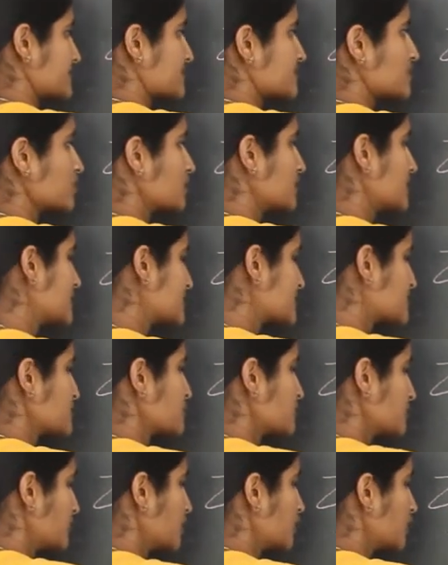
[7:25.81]
So these
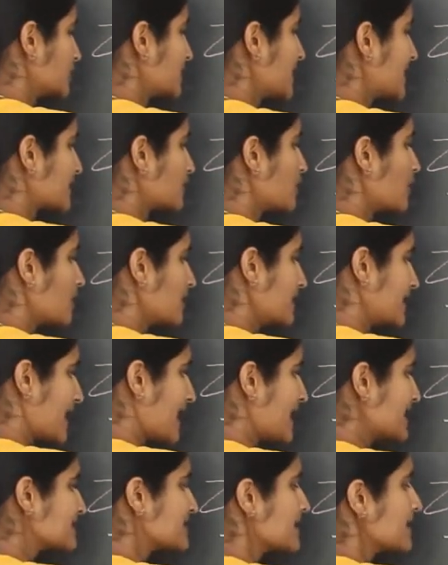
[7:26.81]
both are called
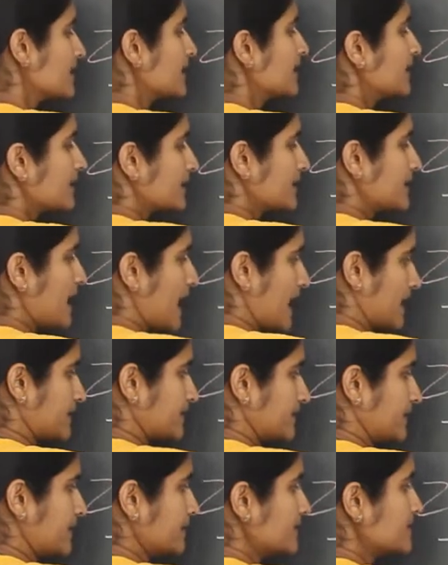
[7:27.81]
as
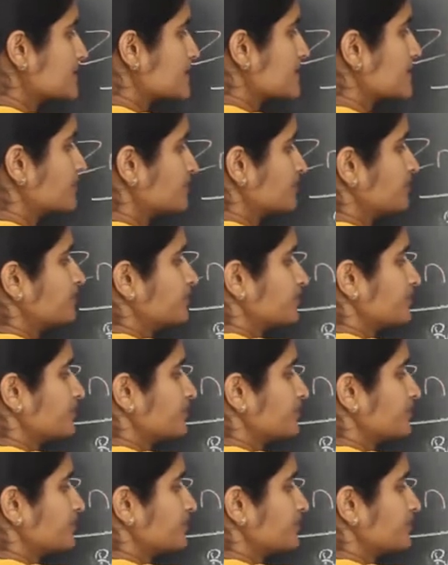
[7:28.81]
reactants